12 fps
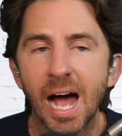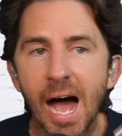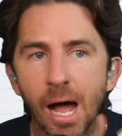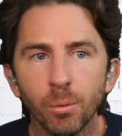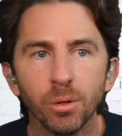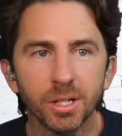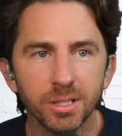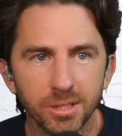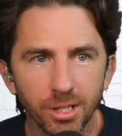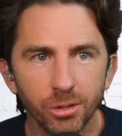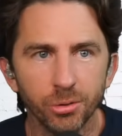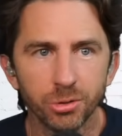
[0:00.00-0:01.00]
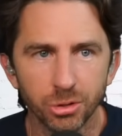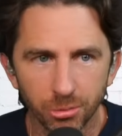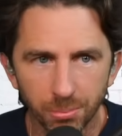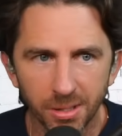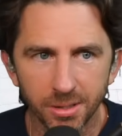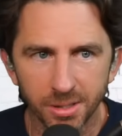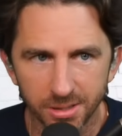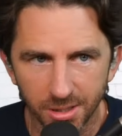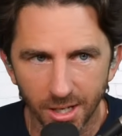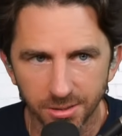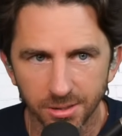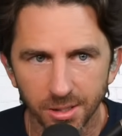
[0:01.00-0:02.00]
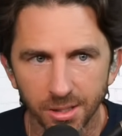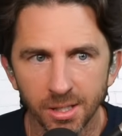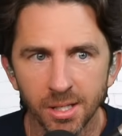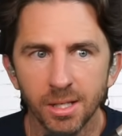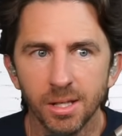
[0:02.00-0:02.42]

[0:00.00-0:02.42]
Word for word: I will continue to be discussing